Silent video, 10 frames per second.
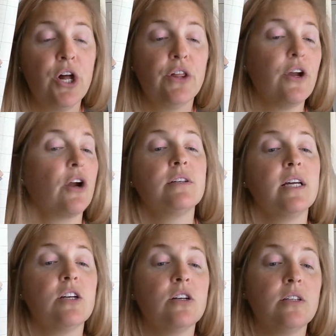The
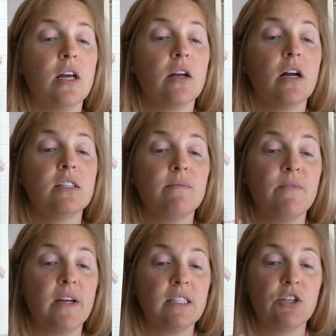architect took out some
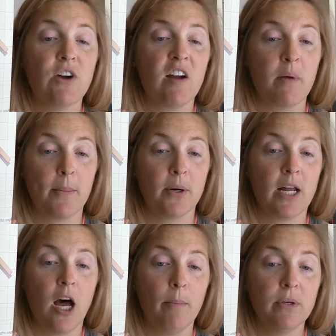fancy graph paper to
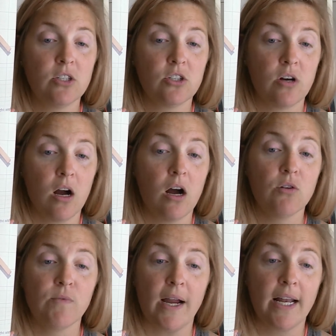help us draw
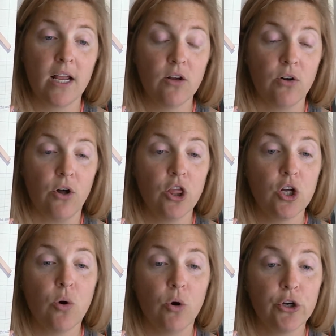a right angle. The
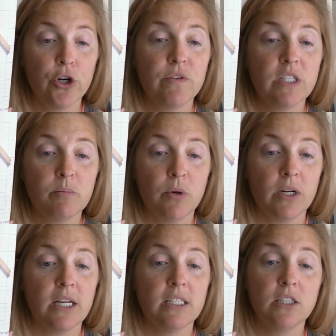corner of this
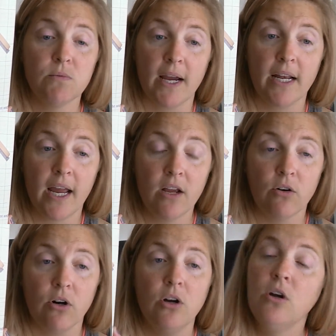book is a right
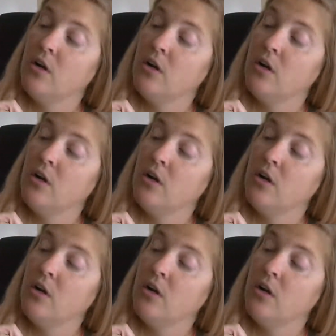angle.